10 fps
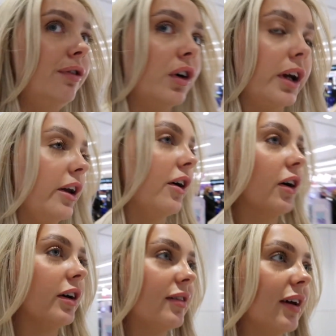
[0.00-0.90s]
fucking
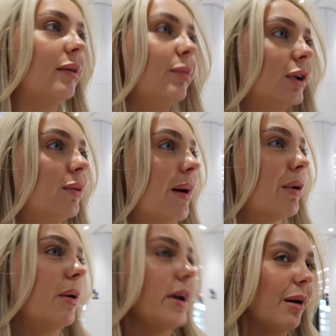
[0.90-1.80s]
noisy. But where are we
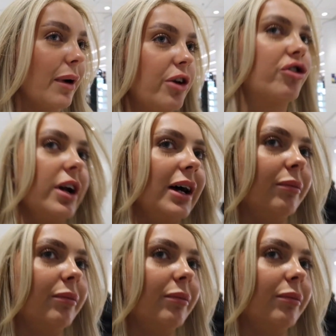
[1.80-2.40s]
going now, H&M?